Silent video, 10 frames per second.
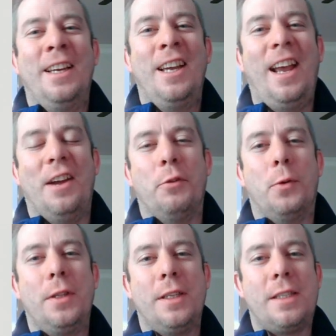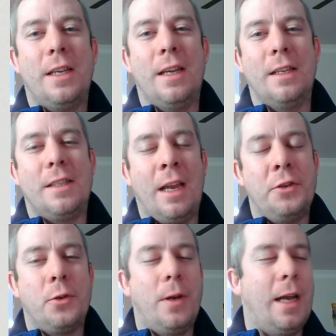Hey everyone, this is
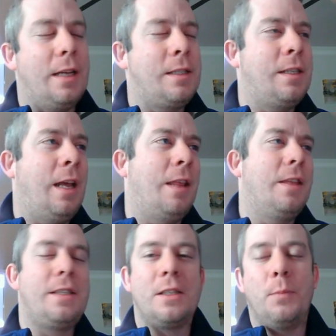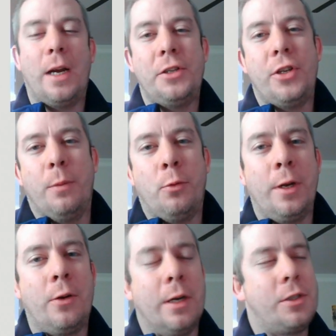Andrew Hess, and this is my SharePoint
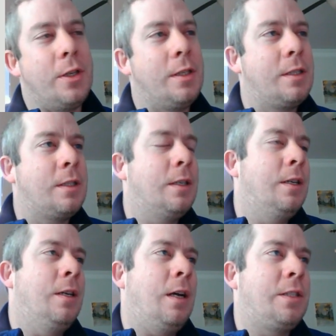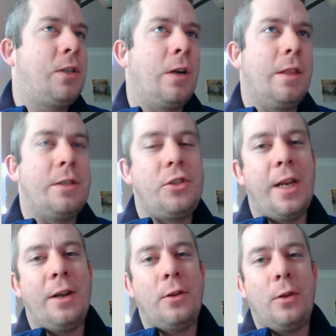questions. I started this
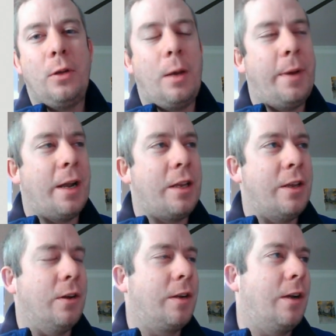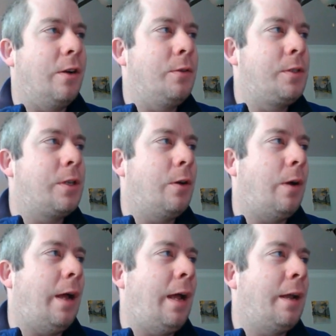channel about a year ago, so
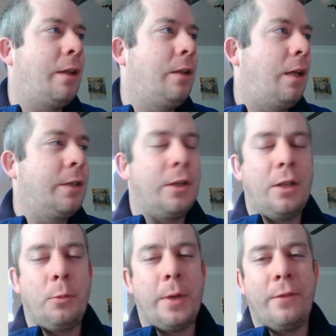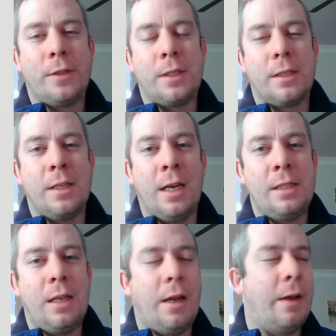I had a good little bit of a
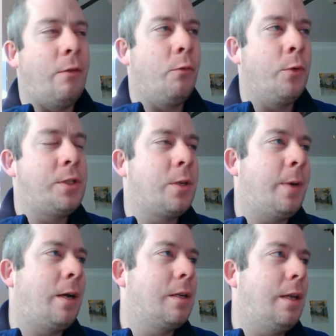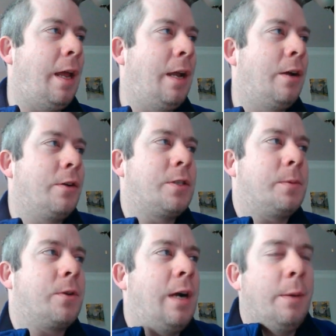success. I've reached about 800
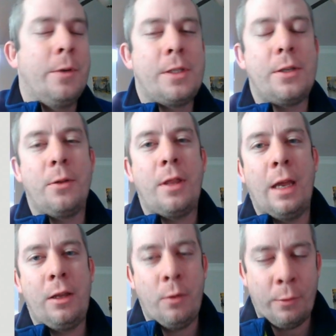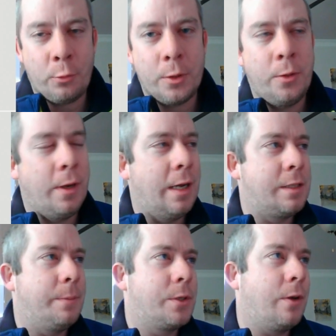subscribers, so thank you everyone who has
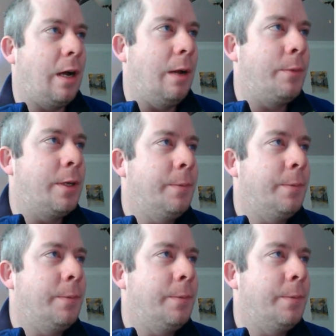subscribed.